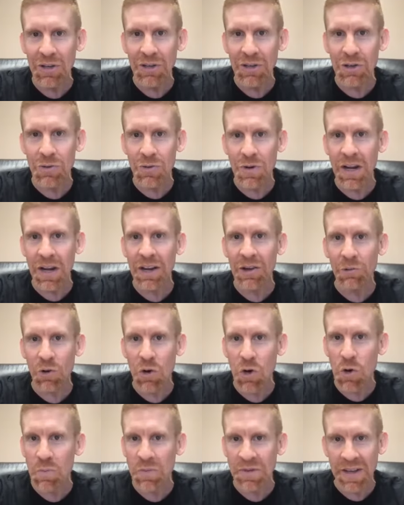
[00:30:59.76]
you get in
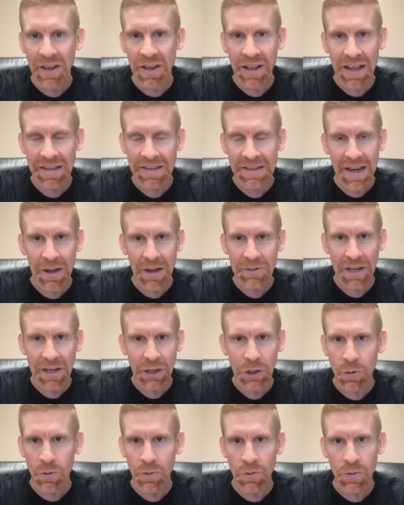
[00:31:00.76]
rooms. It sounds
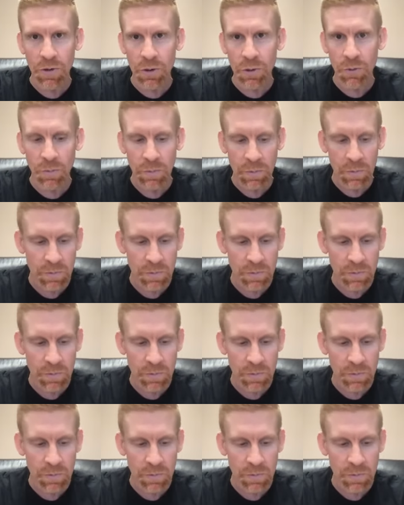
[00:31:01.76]
like you